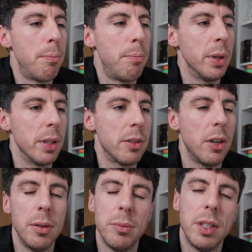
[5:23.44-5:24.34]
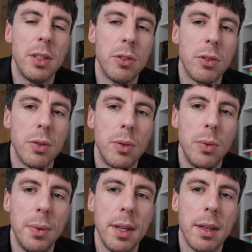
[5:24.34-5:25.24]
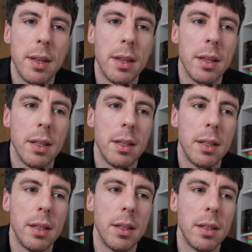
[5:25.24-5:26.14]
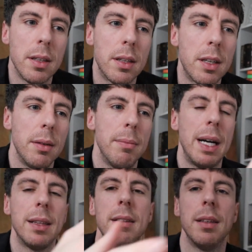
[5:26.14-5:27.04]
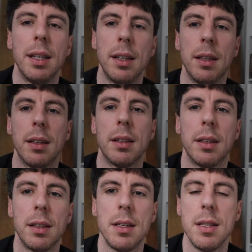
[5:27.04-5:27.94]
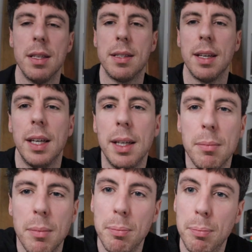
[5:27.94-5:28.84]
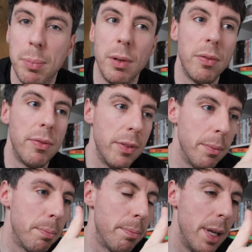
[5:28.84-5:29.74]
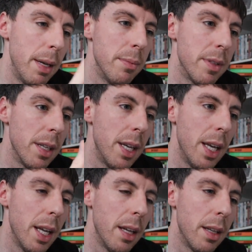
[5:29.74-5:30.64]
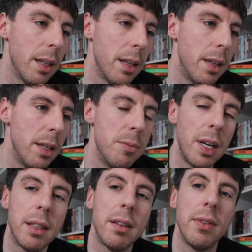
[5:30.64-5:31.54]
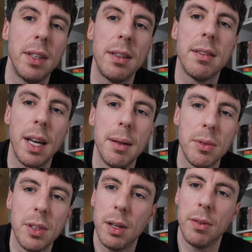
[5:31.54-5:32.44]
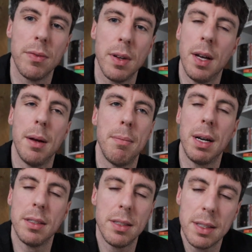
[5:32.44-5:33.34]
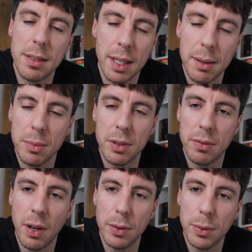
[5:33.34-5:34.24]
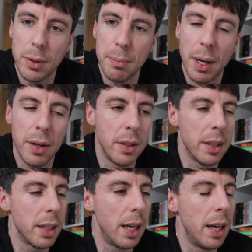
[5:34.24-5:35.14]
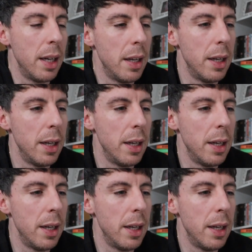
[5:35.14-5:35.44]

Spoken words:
But at times he can struggle with commanding the team. But for him to hit the objectives he'd set himself, managing a team was a vital component of that.